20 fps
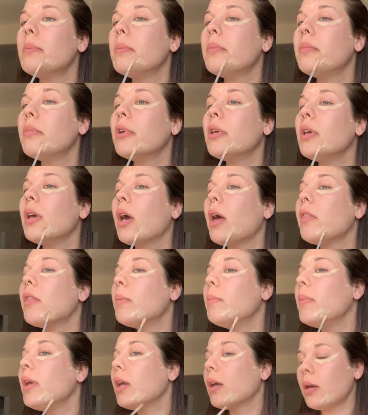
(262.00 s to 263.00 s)
But yeah, the
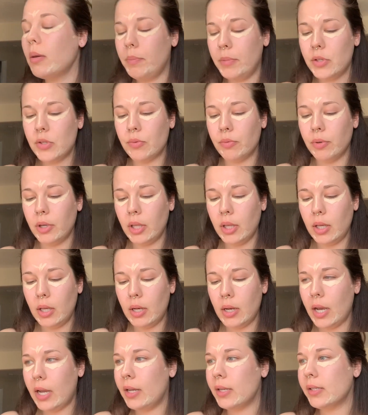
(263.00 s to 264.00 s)
makeup is really
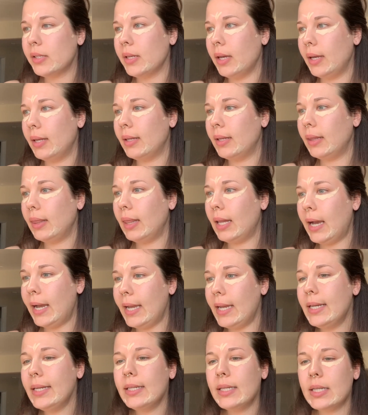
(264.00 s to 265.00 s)
nice and
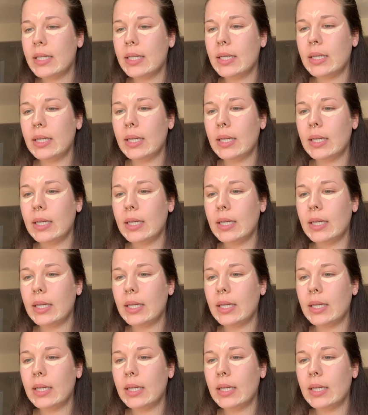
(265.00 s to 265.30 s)
light.